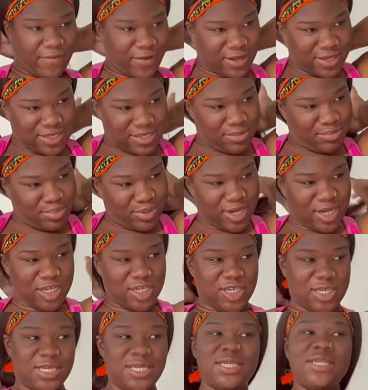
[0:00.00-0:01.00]
first
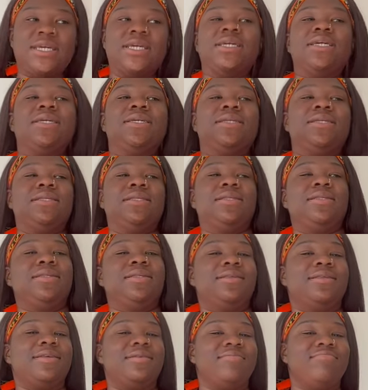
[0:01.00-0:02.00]
impression
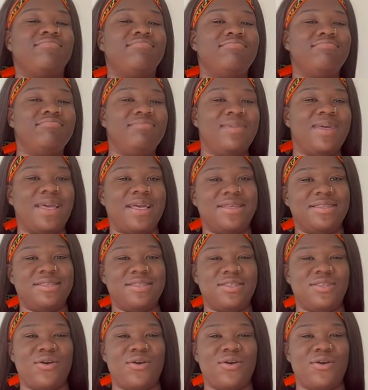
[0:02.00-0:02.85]
is mixed.